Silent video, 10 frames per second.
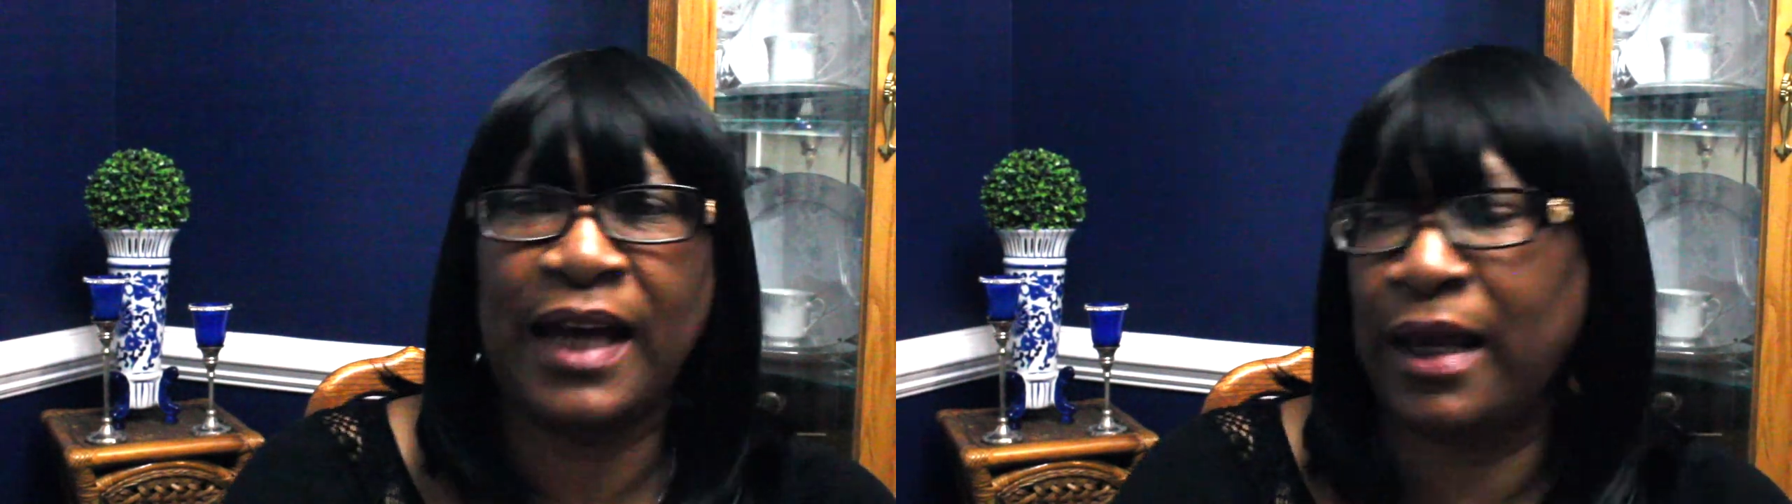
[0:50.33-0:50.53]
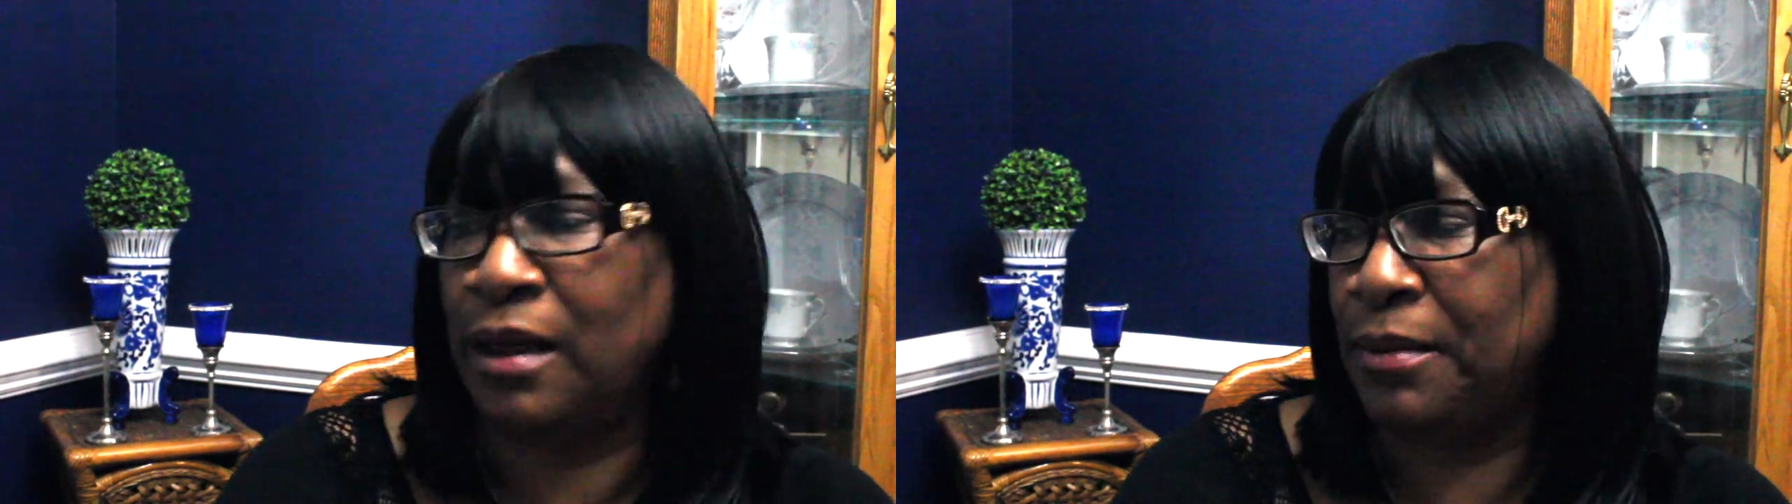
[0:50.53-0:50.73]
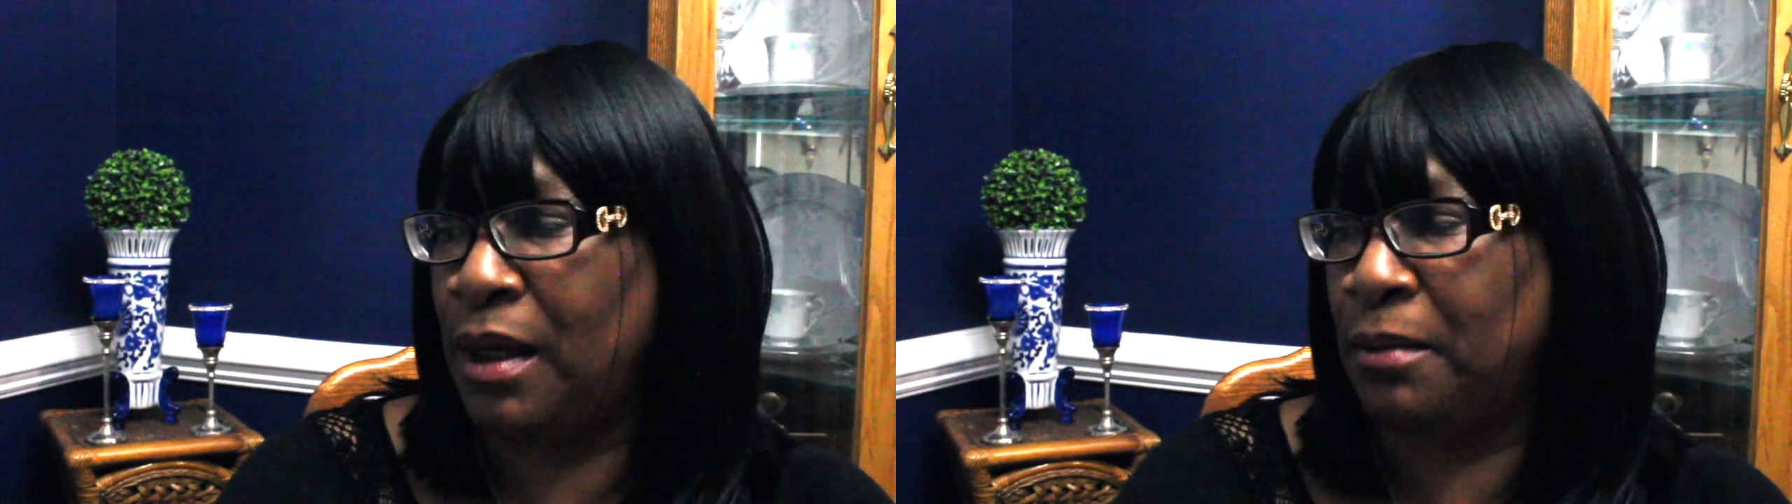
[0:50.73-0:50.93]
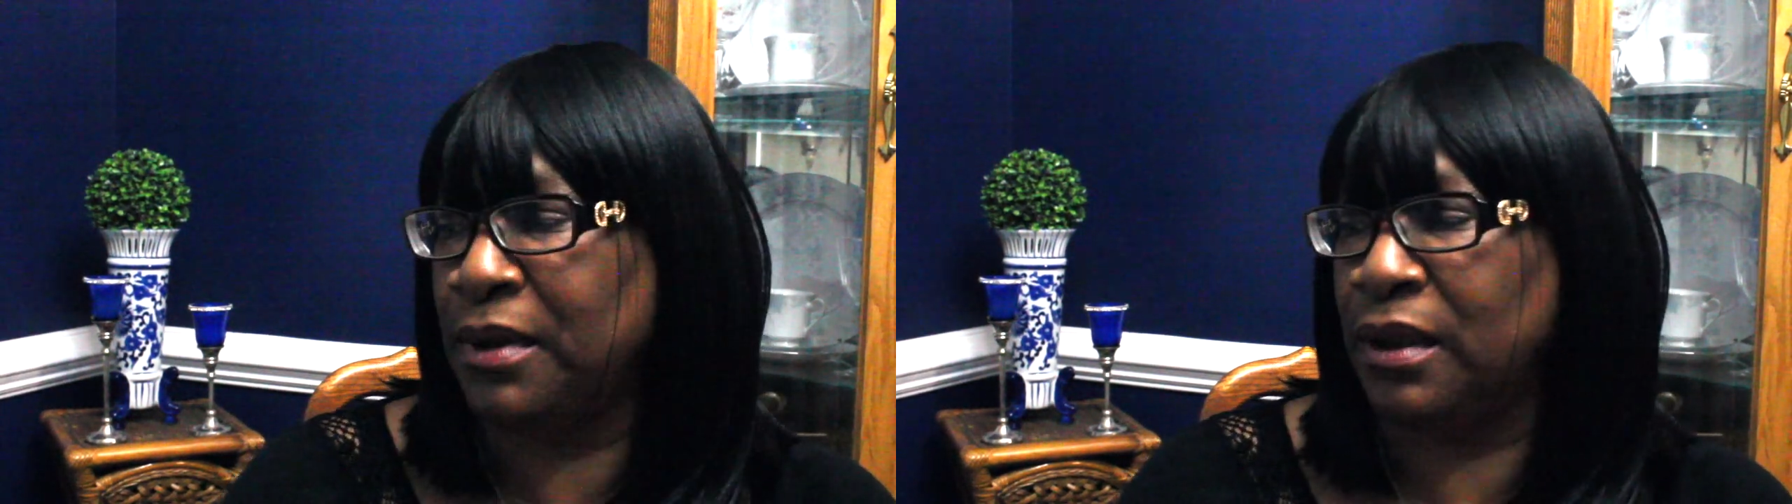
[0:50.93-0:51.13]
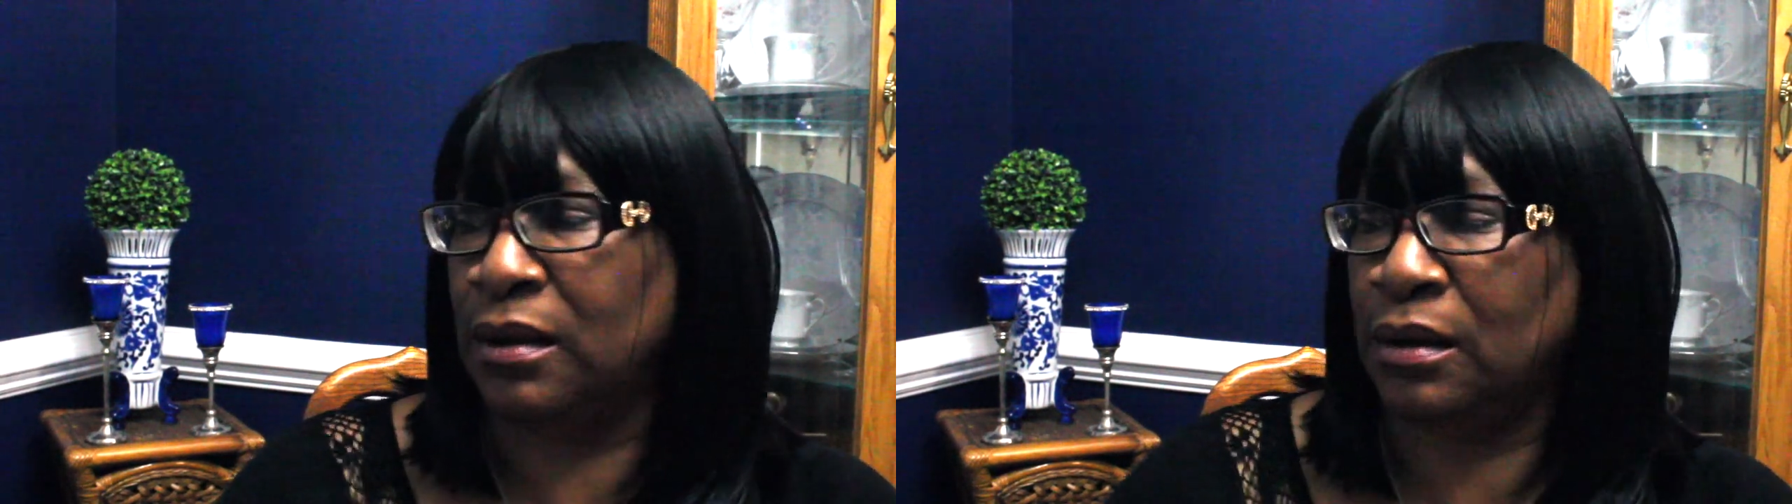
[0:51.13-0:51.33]
item
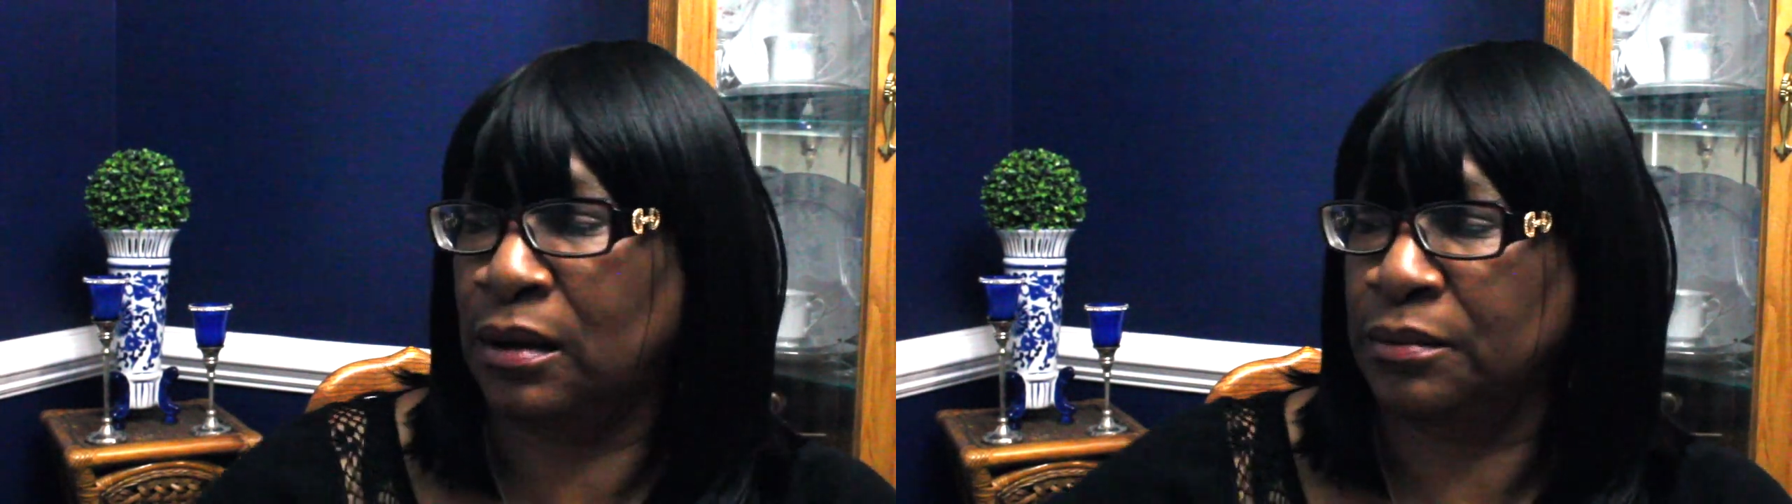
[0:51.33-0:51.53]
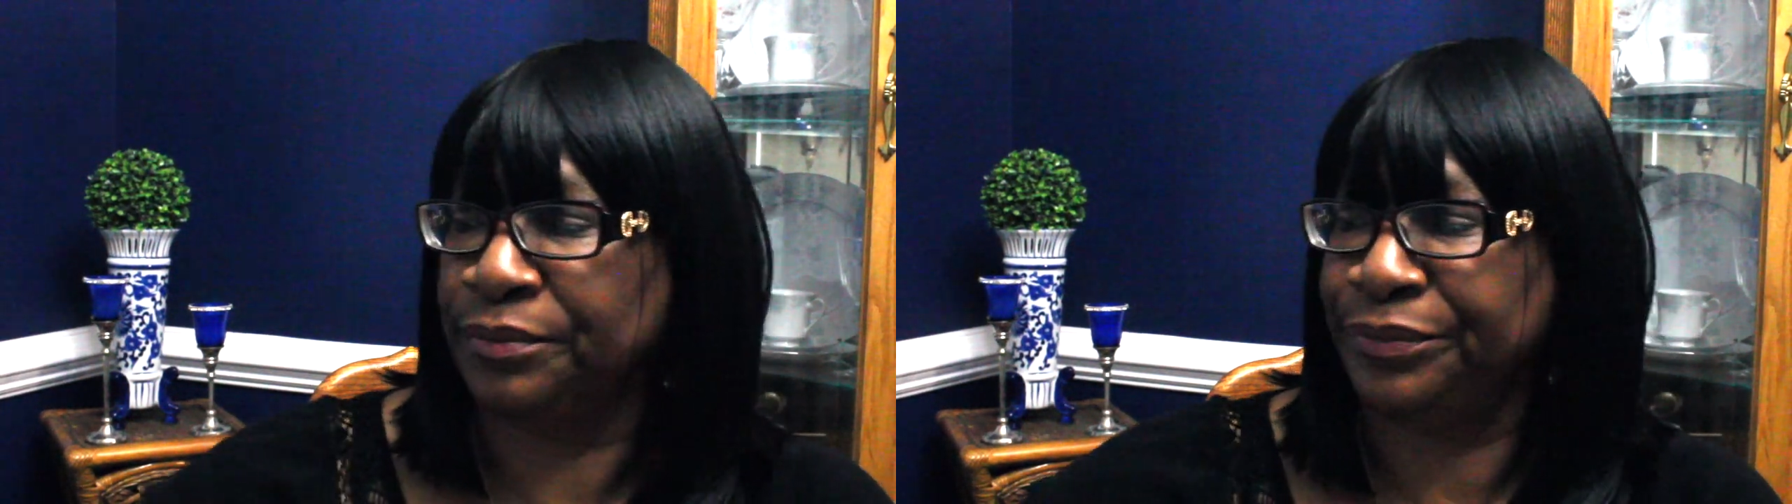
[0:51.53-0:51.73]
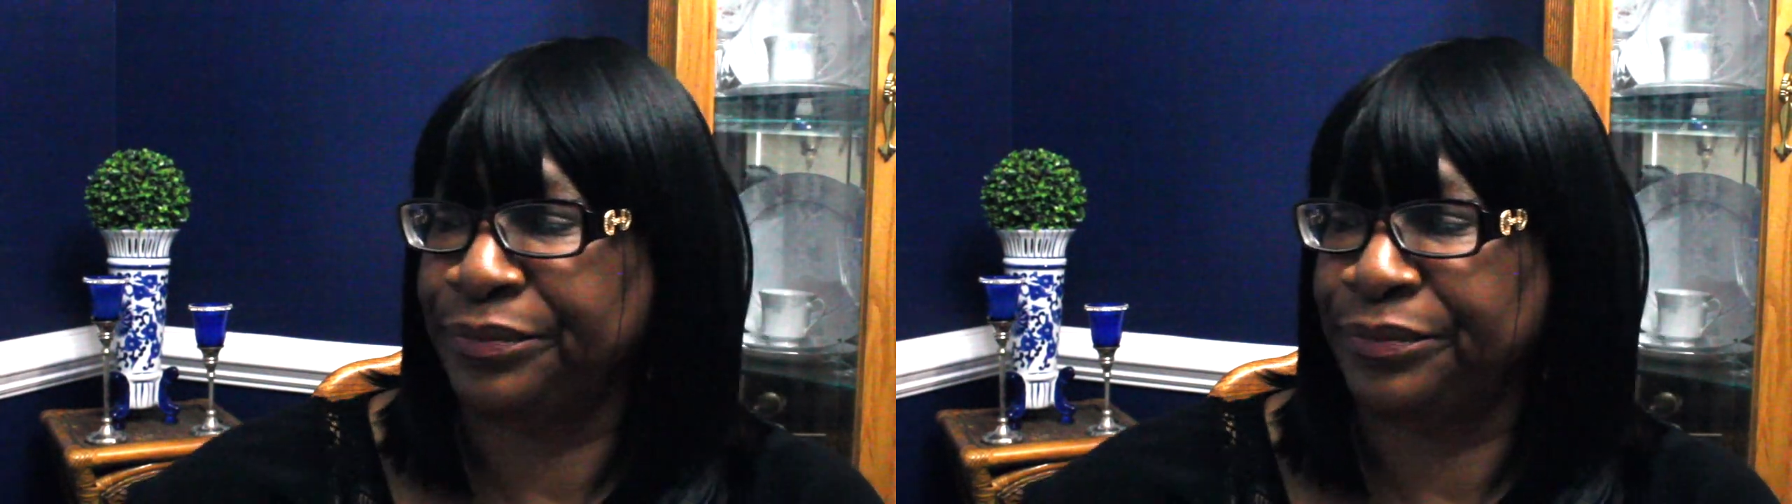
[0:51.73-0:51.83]
I'm gonna